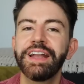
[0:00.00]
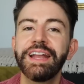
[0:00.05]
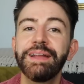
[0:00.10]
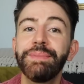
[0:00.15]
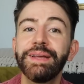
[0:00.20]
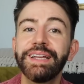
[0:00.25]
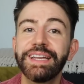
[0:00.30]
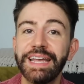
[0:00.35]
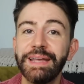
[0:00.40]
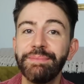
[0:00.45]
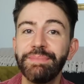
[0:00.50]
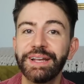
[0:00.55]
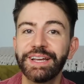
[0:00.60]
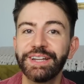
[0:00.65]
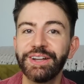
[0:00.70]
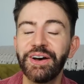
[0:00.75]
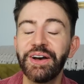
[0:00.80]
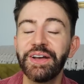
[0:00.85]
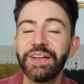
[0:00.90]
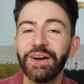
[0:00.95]
He'd been keeping
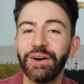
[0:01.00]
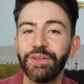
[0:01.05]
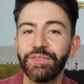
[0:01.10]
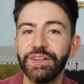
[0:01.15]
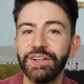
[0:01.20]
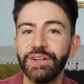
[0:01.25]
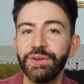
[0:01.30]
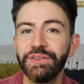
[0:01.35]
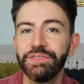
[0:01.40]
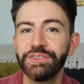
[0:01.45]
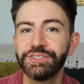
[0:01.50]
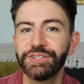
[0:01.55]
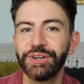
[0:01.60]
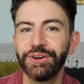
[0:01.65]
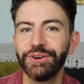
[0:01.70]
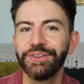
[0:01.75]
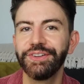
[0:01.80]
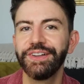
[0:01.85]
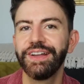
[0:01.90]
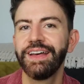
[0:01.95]
an eye on the Louis
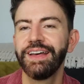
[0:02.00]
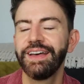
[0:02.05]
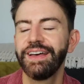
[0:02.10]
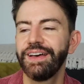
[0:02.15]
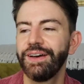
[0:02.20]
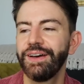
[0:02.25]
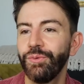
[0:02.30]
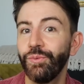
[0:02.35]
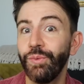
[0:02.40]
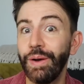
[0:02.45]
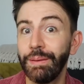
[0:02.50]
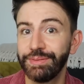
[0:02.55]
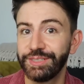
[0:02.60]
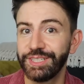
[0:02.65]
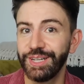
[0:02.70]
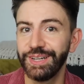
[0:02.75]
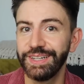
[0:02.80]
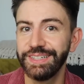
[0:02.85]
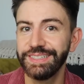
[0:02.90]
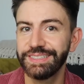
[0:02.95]
Vuitton
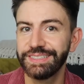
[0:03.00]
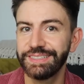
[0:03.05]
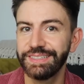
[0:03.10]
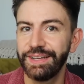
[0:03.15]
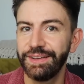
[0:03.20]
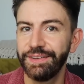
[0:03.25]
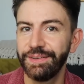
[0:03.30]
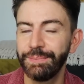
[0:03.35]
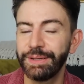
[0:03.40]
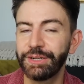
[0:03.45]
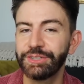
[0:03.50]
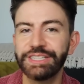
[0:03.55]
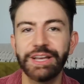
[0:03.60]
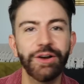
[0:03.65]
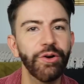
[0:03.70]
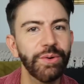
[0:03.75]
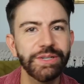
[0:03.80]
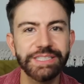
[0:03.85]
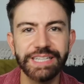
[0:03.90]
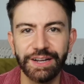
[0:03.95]
website, because they're
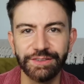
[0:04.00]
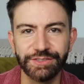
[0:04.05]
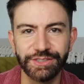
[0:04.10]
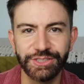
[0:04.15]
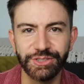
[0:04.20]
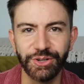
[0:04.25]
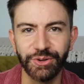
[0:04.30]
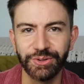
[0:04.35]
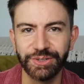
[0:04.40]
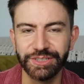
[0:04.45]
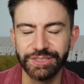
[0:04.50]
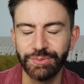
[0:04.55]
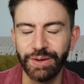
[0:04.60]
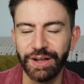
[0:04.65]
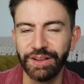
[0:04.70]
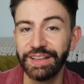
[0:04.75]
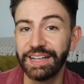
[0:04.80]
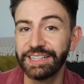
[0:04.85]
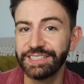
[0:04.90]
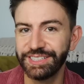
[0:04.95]
always out of stock as
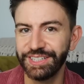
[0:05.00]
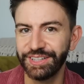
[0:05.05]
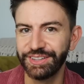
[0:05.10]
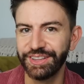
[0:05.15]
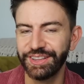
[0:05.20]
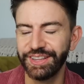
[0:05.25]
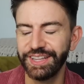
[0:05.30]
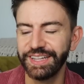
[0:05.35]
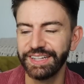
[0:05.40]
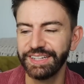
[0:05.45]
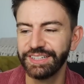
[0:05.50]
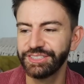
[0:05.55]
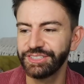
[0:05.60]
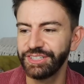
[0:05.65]
well, that's the other thing.